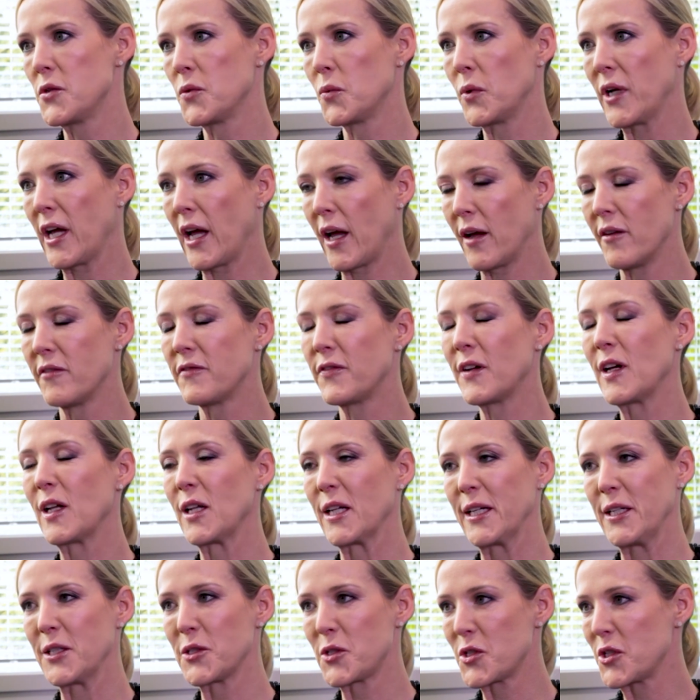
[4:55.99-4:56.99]
We have a
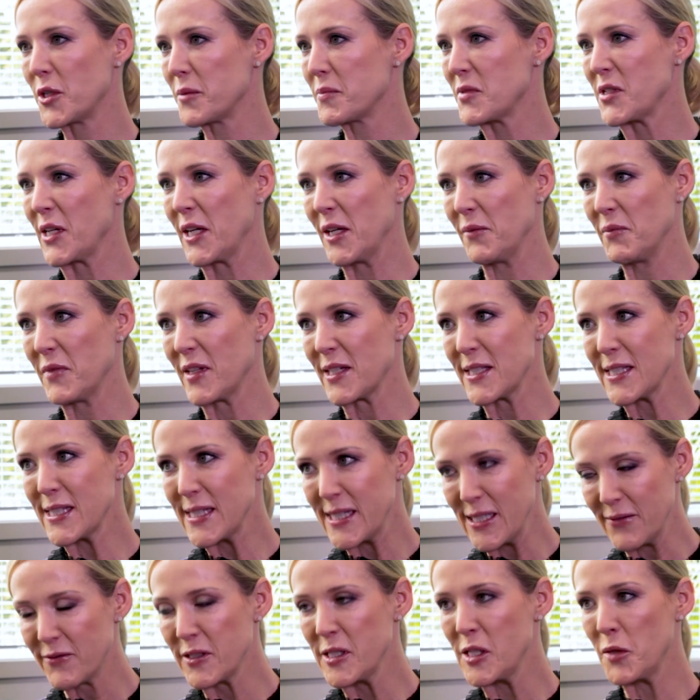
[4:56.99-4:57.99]
leadership team that's
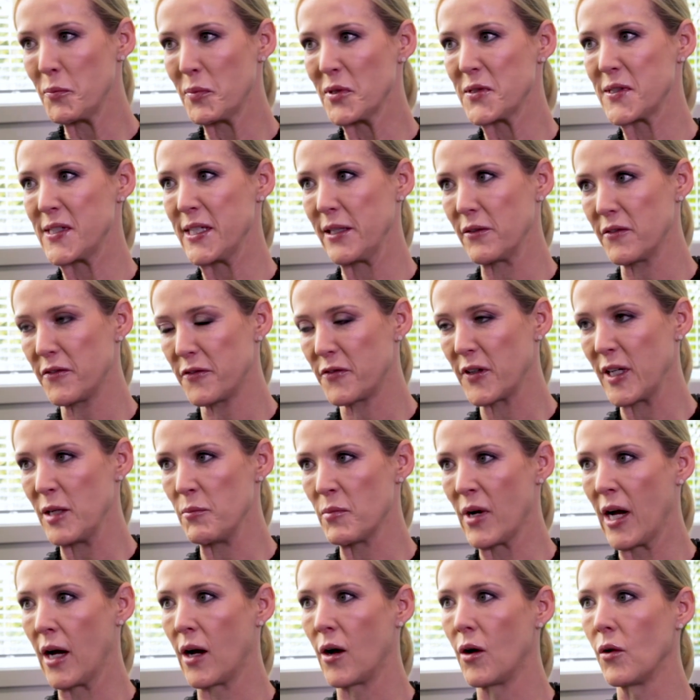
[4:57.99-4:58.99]
70%
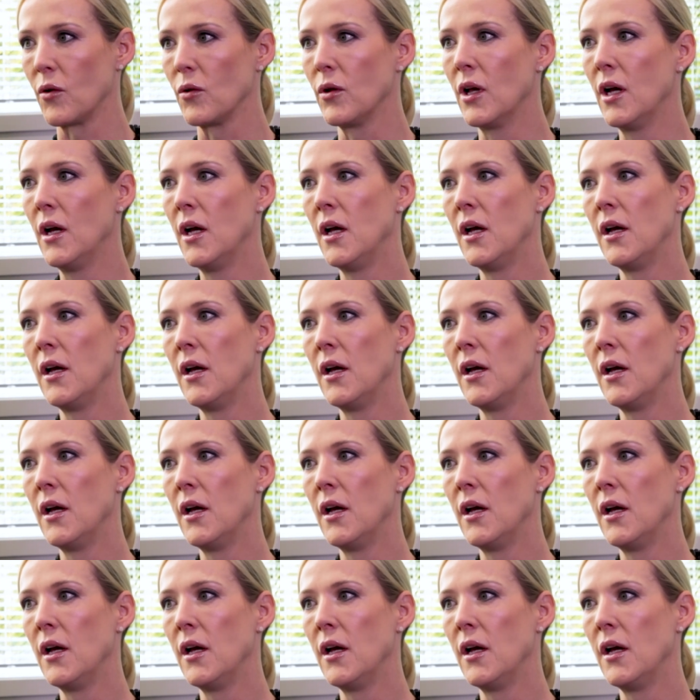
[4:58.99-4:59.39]
female.